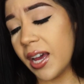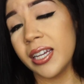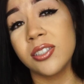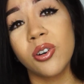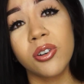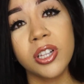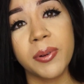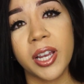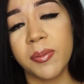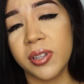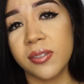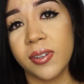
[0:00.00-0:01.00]
I totally
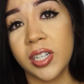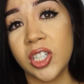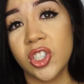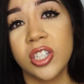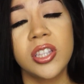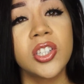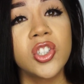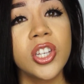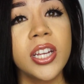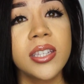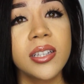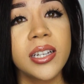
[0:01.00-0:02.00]
recommend this foundation. The
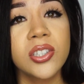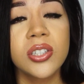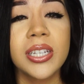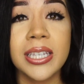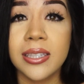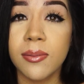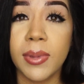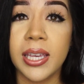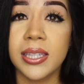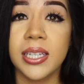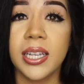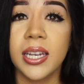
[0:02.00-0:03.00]
shade selection is
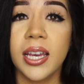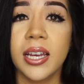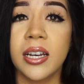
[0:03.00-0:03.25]
amazing.